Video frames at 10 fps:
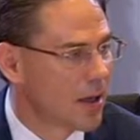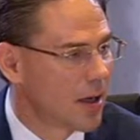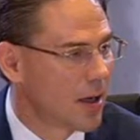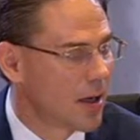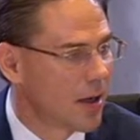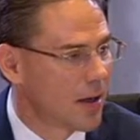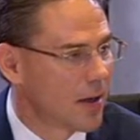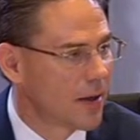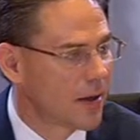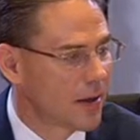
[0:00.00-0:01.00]

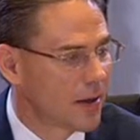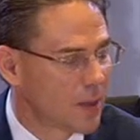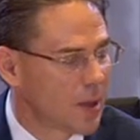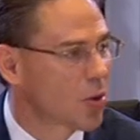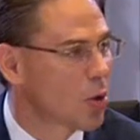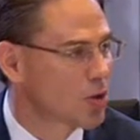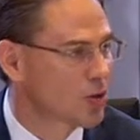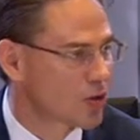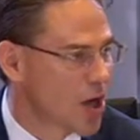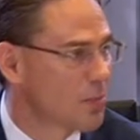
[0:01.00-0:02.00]
cause
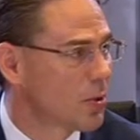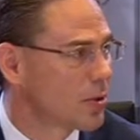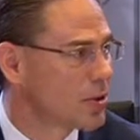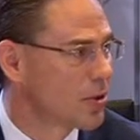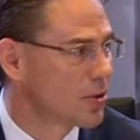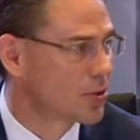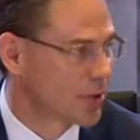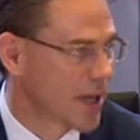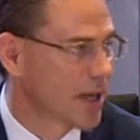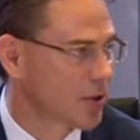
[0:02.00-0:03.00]
troubles to
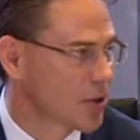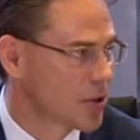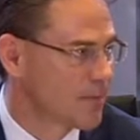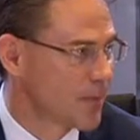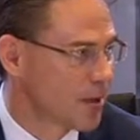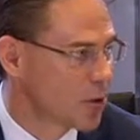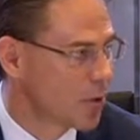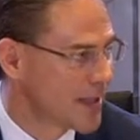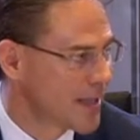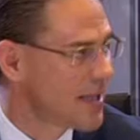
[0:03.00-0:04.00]
the others. So
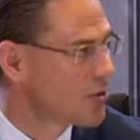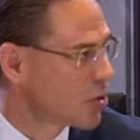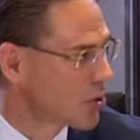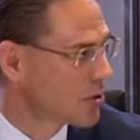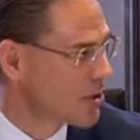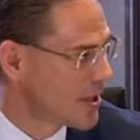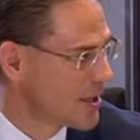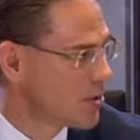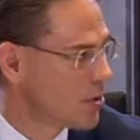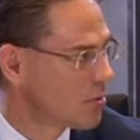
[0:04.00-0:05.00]
we need to
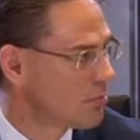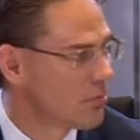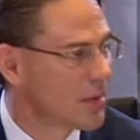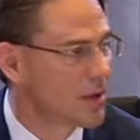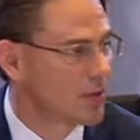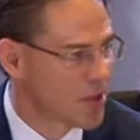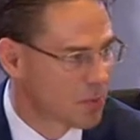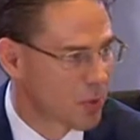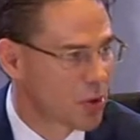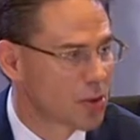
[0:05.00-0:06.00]
continue
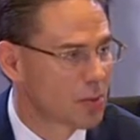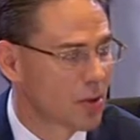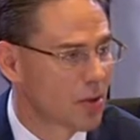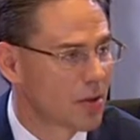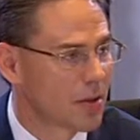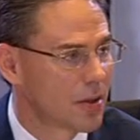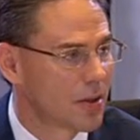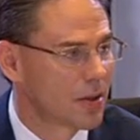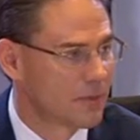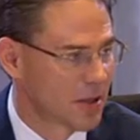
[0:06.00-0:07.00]
responsible
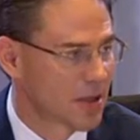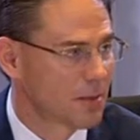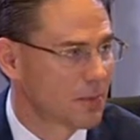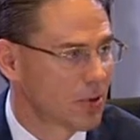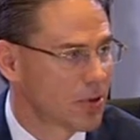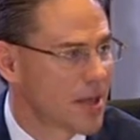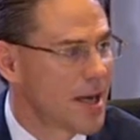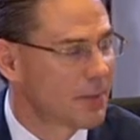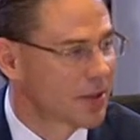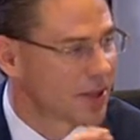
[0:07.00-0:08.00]
fiscal policy.
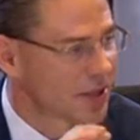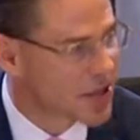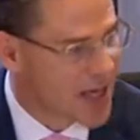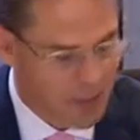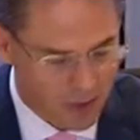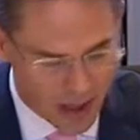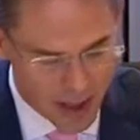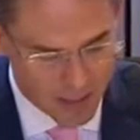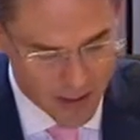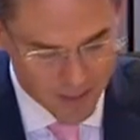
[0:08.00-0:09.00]
But at the same
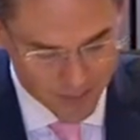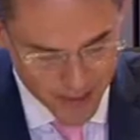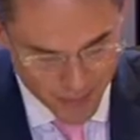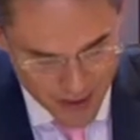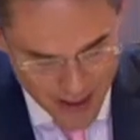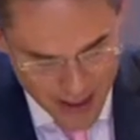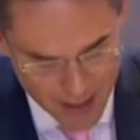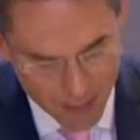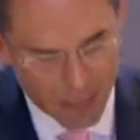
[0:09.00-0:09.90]
time, we need